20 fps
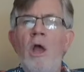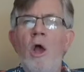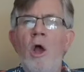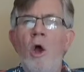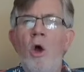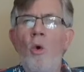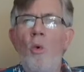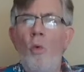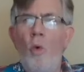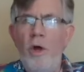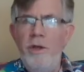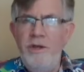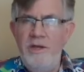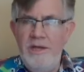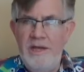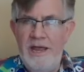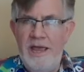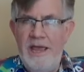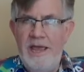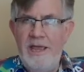One
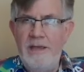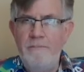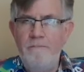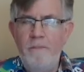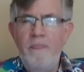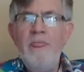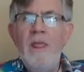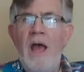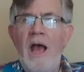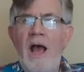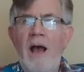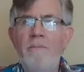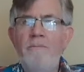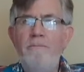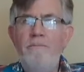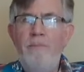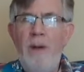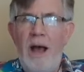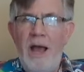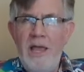day, a
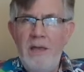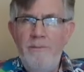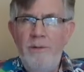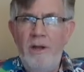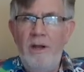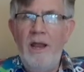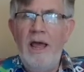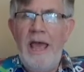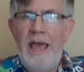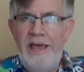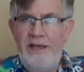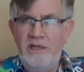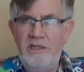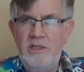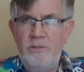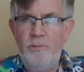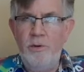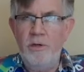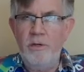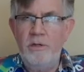Bible
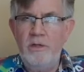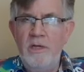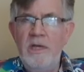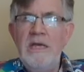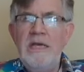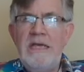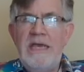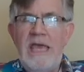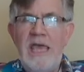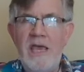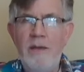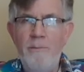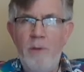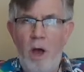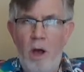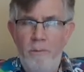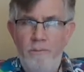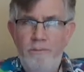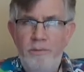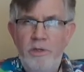expert came
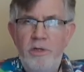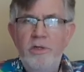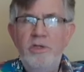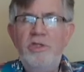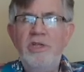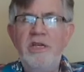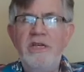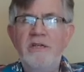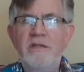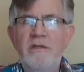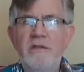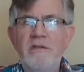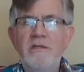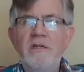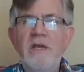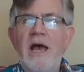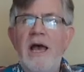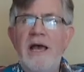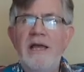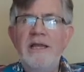up to Jesus
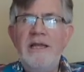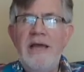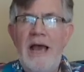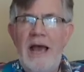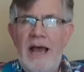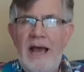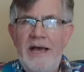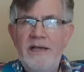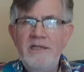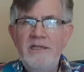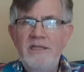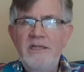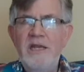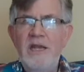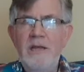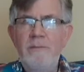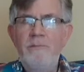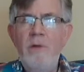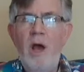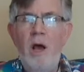and asked
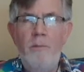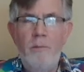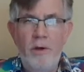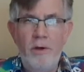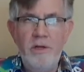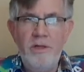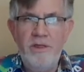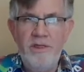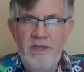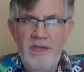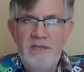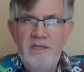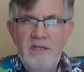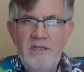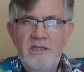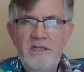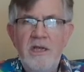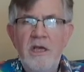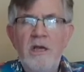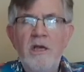him about
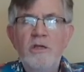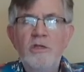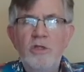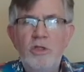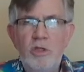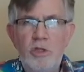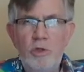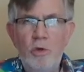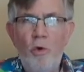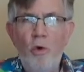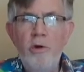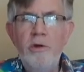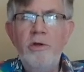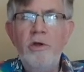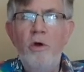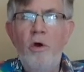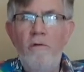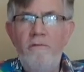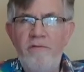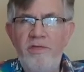this sort
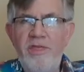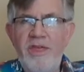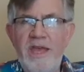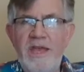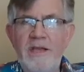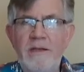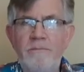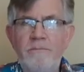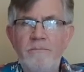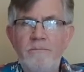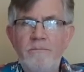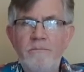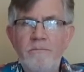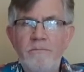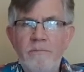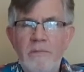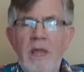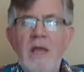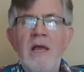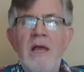of thing.
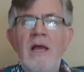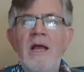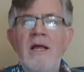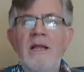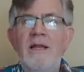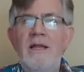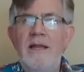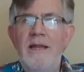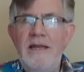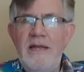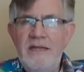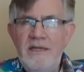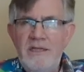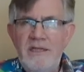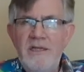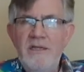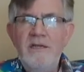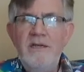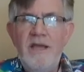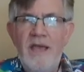
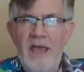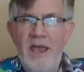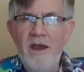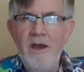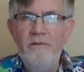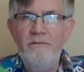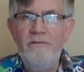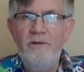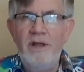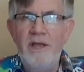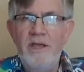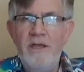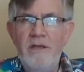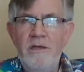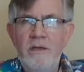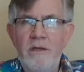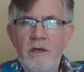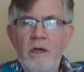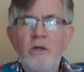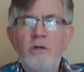Listen carefully
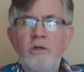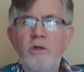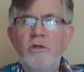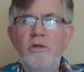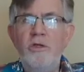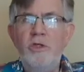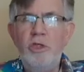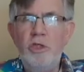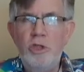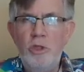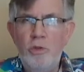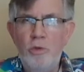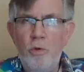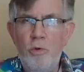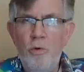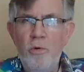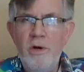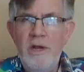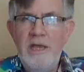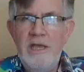to the
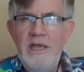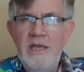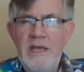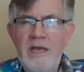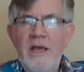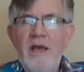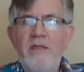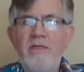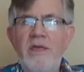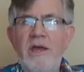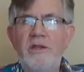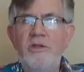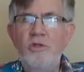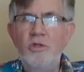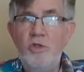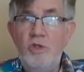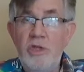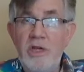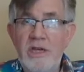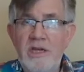story that
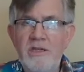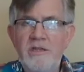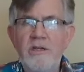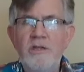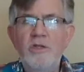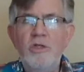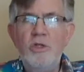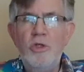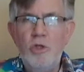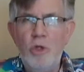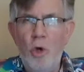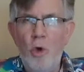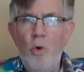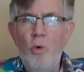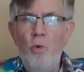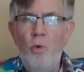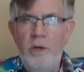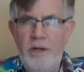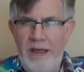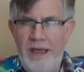Jesus
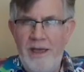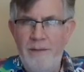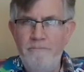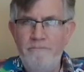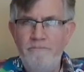told him.